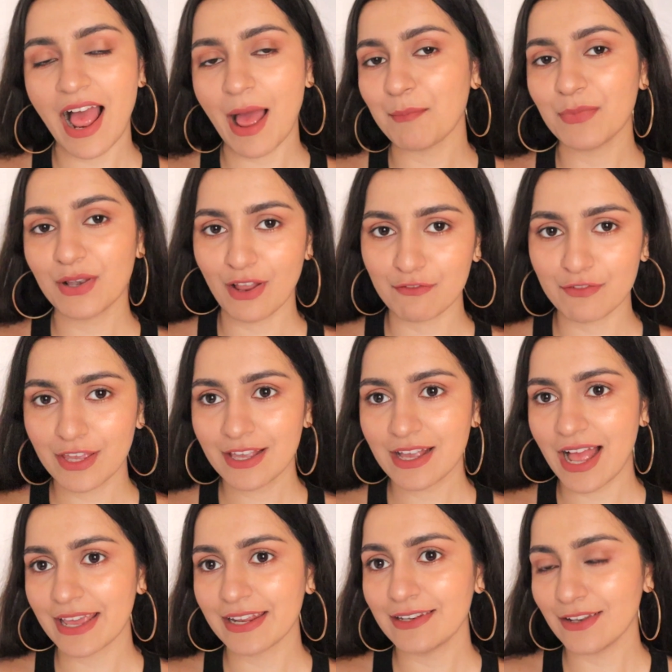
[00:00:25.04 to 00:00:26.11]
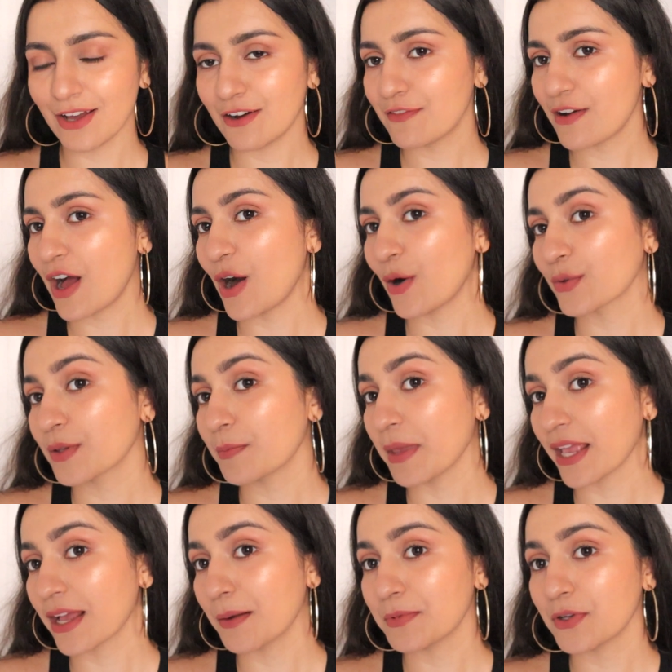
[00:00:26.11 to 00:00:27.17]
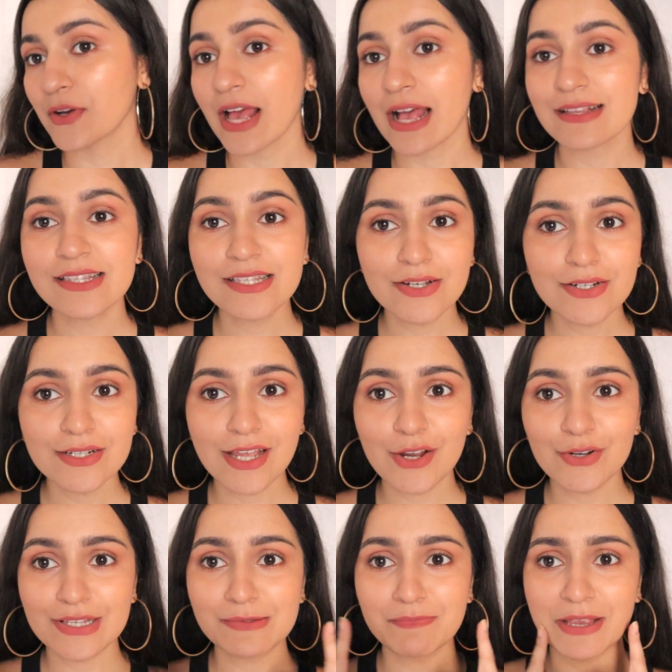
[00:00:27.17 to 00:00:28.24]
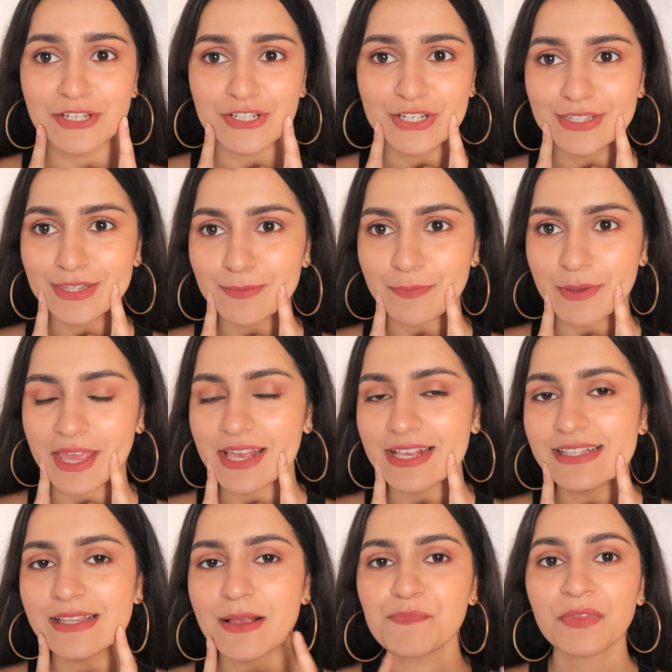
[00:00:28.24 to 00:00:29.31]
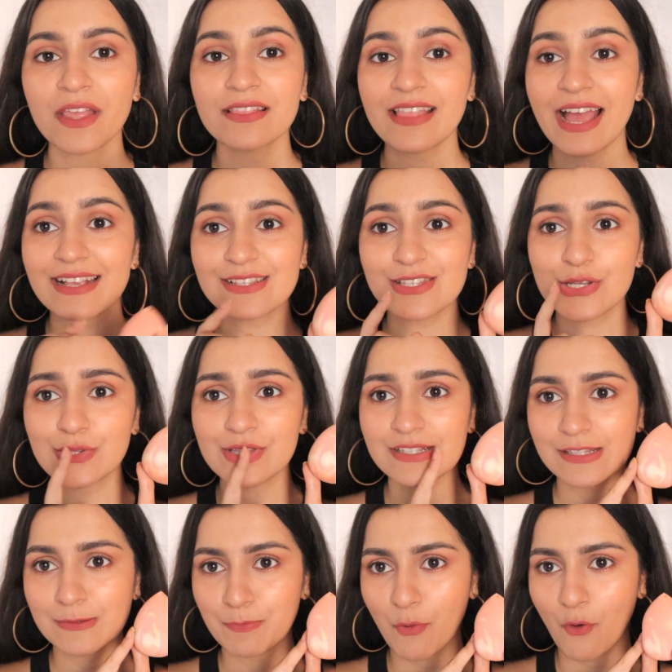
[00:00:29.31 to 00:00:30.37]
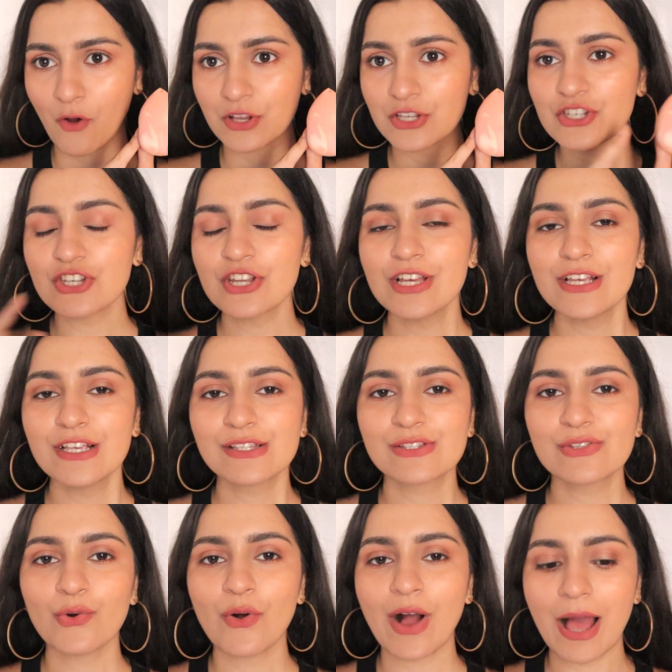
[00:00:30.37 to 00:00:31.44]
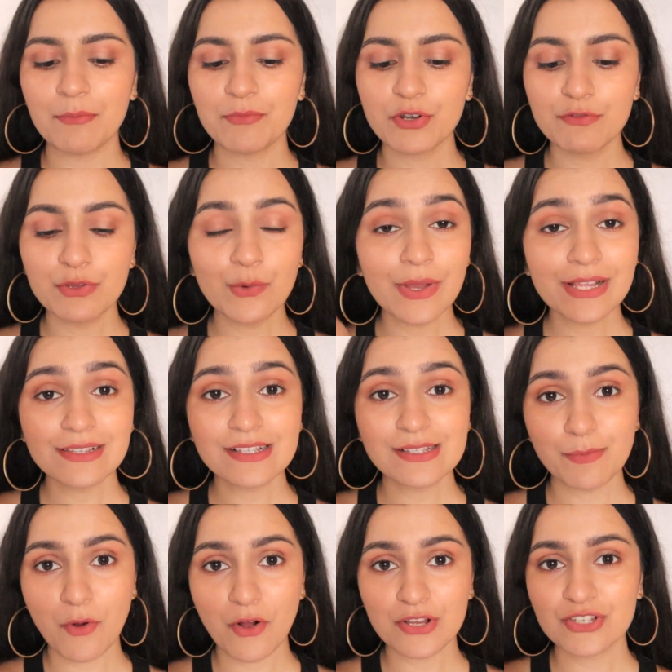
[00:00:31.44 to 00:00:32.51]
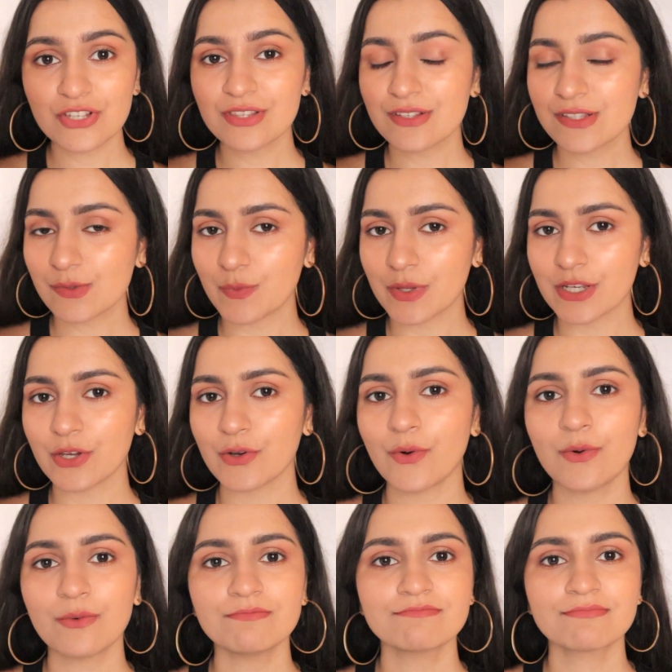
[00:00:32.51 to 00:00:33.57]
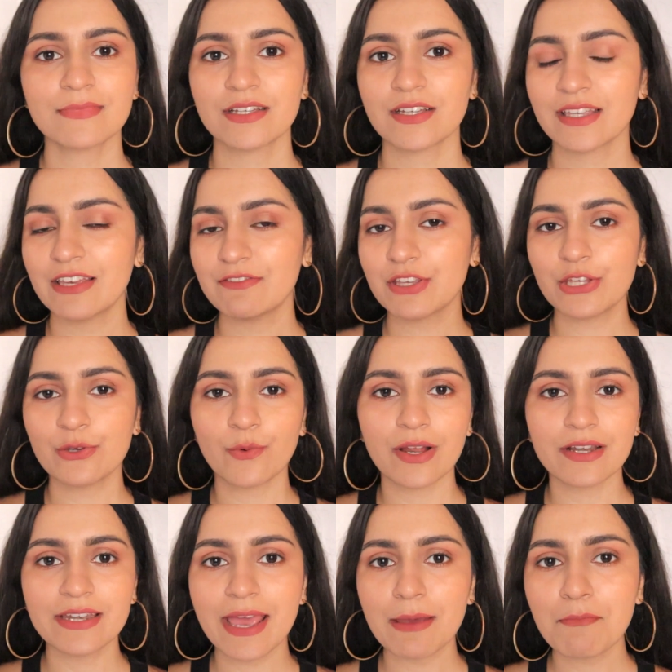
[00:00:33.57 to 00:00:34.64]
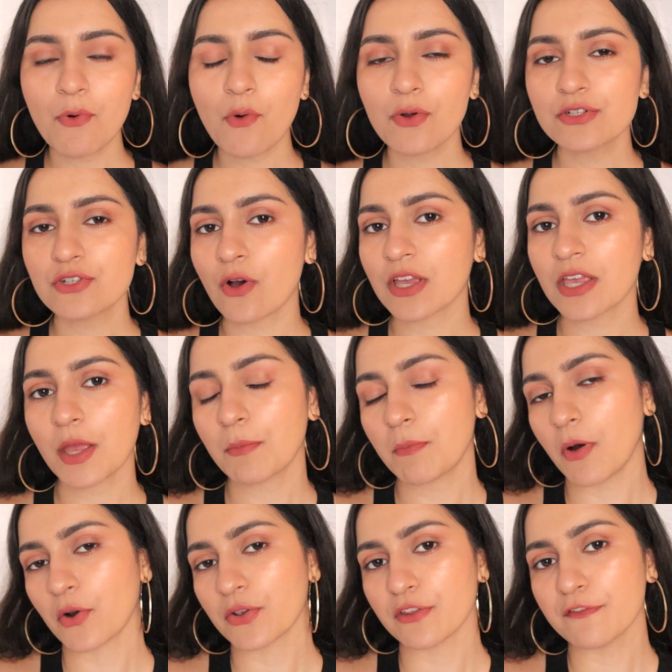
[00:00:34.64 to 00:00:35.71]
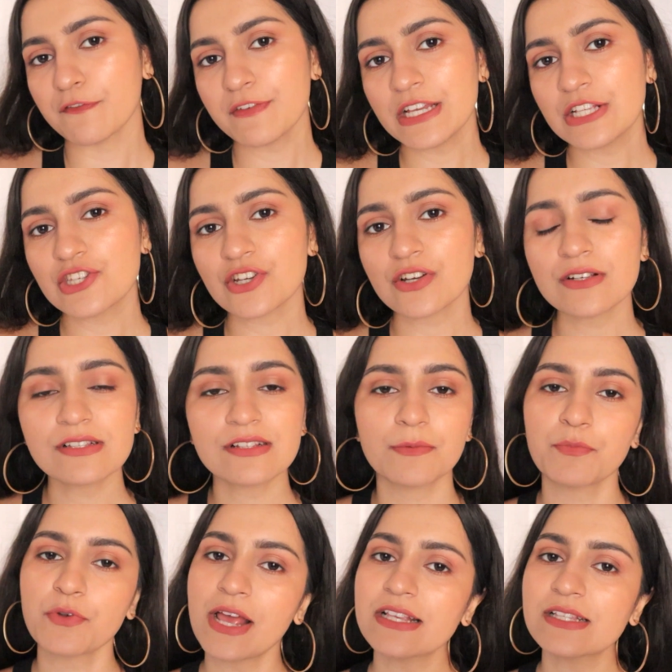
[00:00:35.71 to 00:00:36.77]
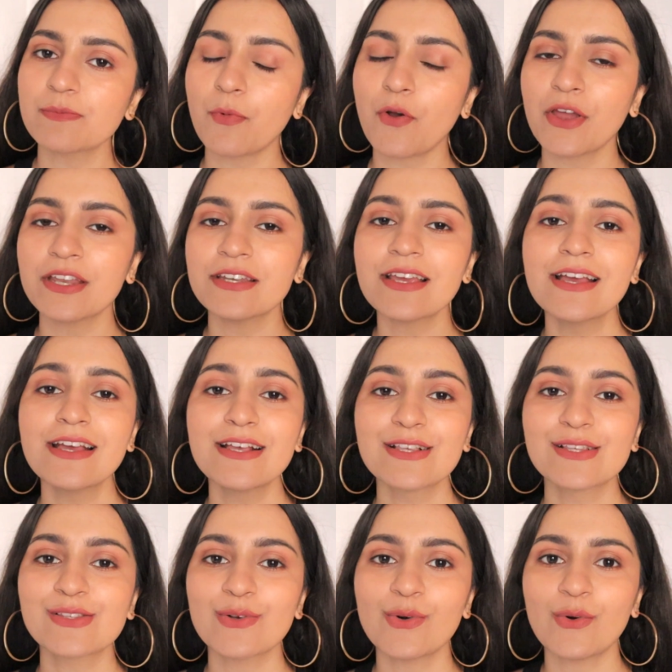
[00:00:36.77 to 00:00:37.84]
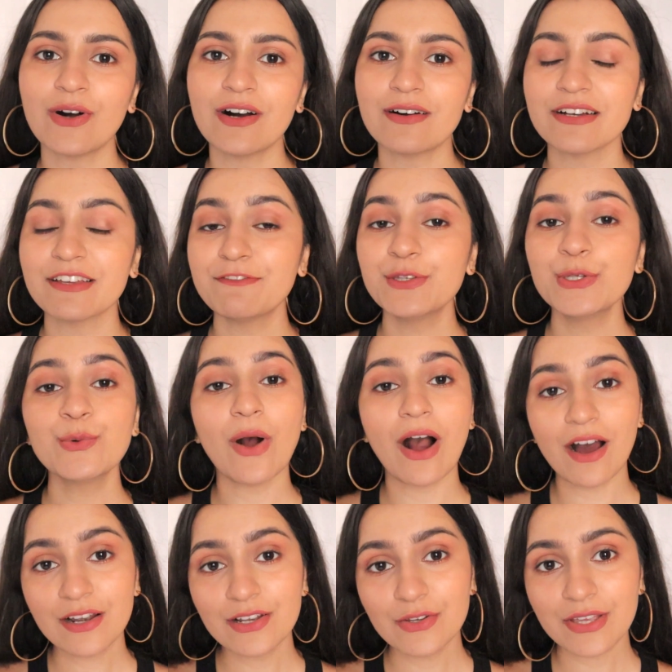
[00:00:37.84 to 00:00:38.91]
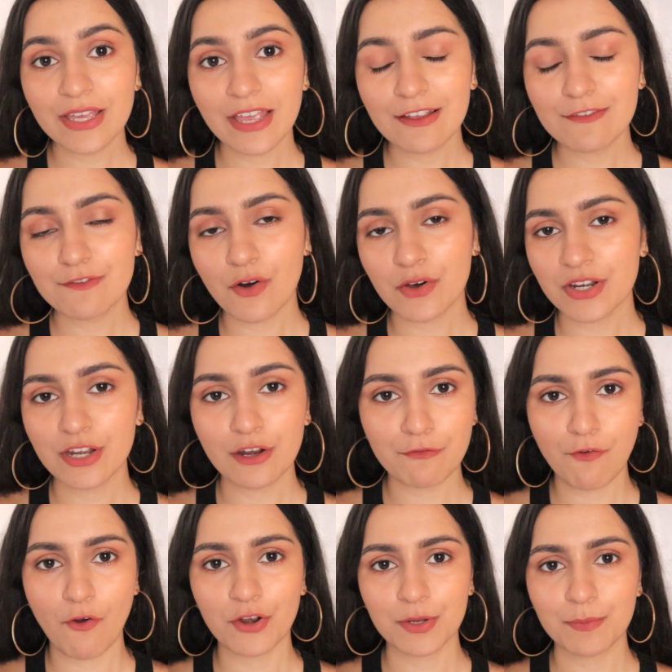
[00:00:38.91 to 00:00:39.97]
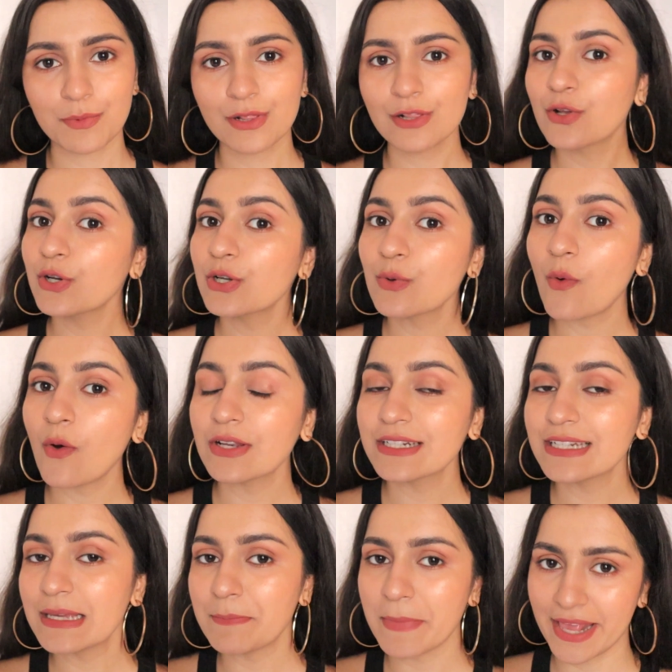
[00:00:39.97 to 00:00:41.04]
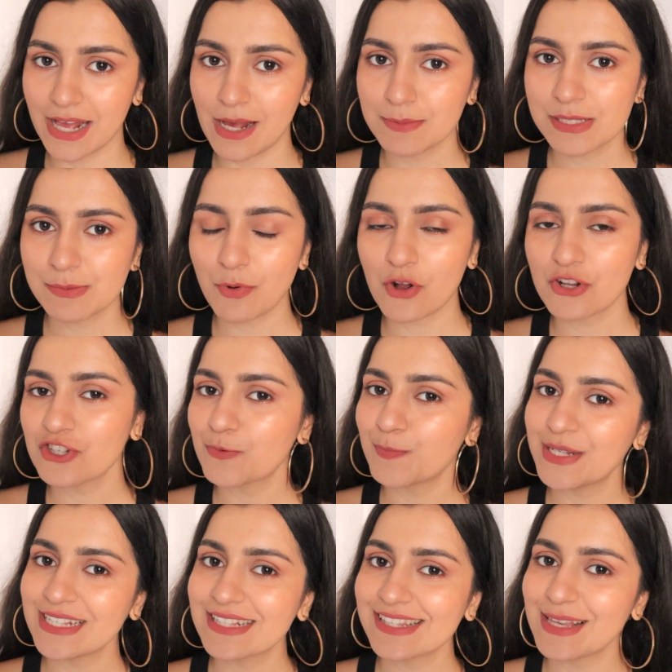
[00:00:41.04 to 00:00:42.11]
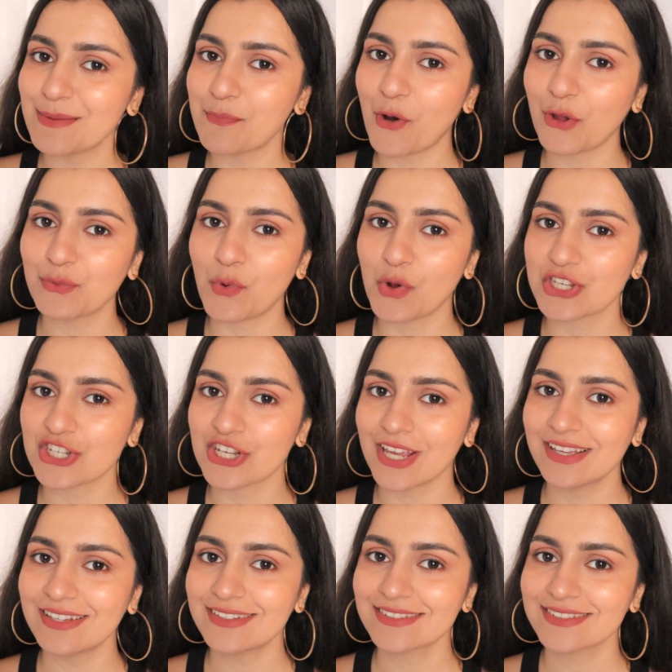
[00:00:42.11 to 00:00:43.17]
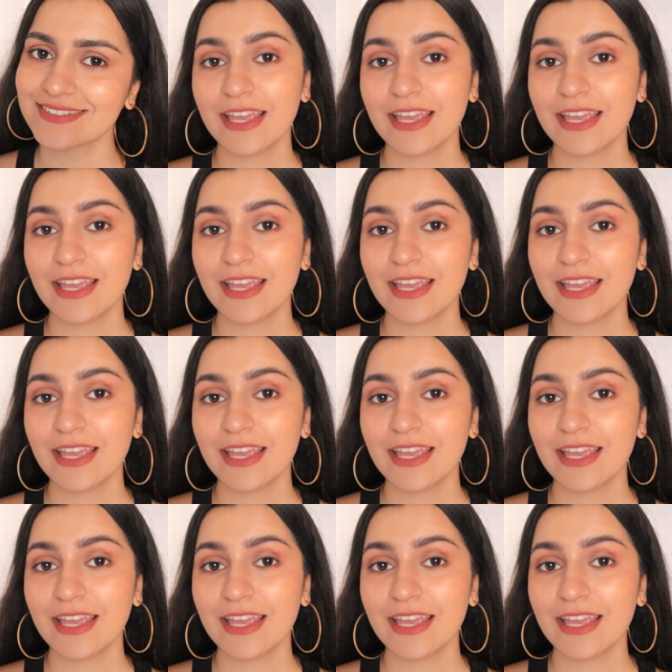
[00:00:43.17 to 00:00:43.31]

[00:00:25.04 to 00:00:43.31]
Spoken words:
I'm loving. I love how the makeup look has turned out, especially the base, thanks to this sponge. So I'm reviewing the sponge in this video, giving you a demo, talking about the features, the price point. So if you are looking for an affordable, good quality makeup sponge, please keep on watching.